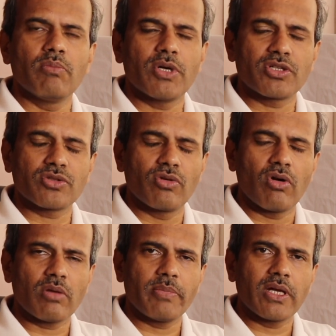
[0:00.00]
but should
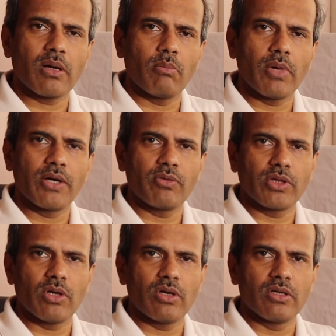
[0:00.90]
not be combined
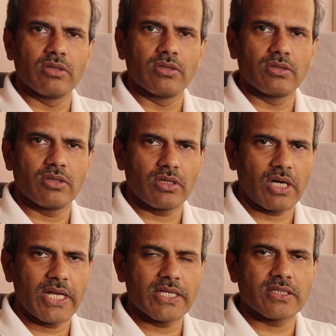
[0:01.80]
with the
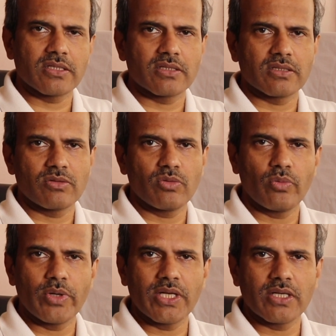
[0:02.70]
rice,
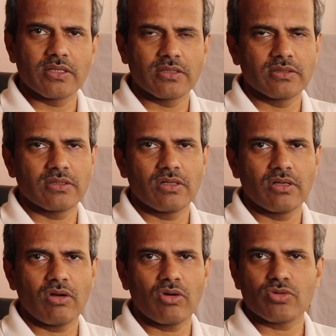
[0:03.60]
wheat,
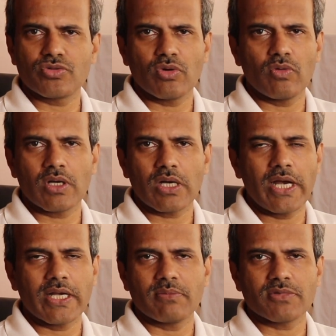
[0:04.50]
or jowar
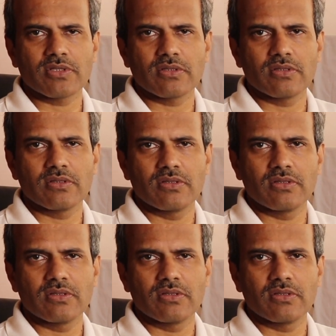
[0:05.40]
items.